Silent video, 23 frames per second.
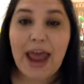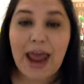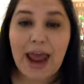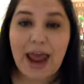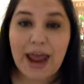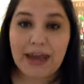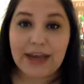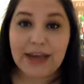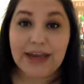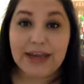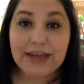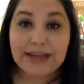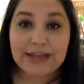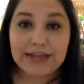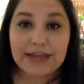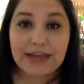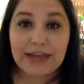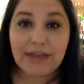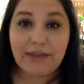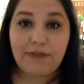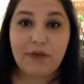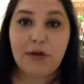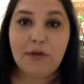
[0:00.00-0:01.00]
and
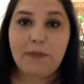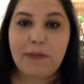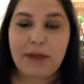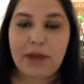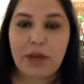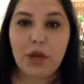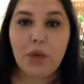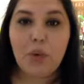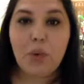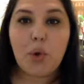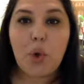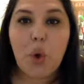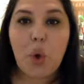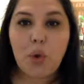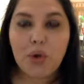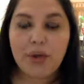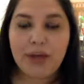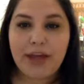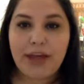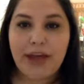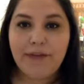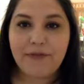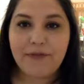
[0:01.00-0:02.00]
inside of your bin you will
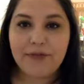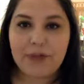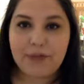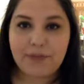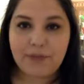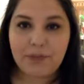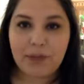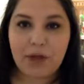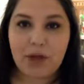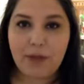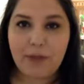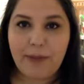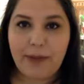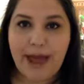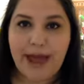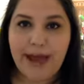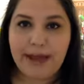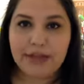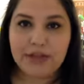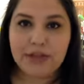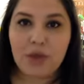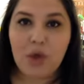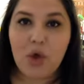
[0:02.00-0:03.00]
only have Ziploc
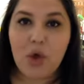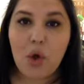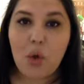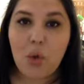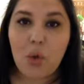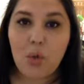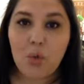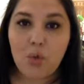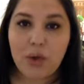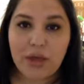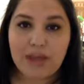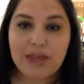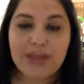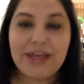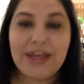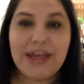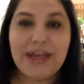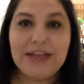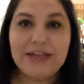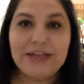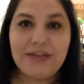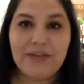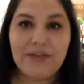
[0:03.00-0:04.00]
bags with the
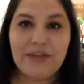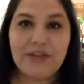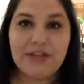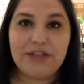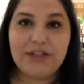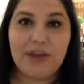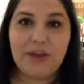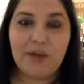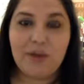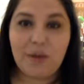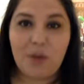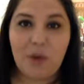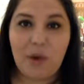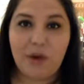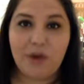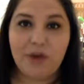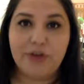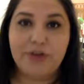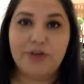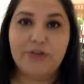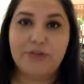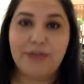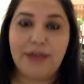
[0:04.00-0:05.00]
activities that
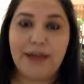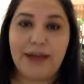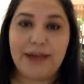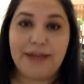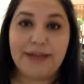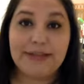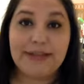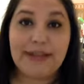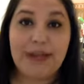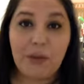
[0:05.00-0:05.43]
require supplies.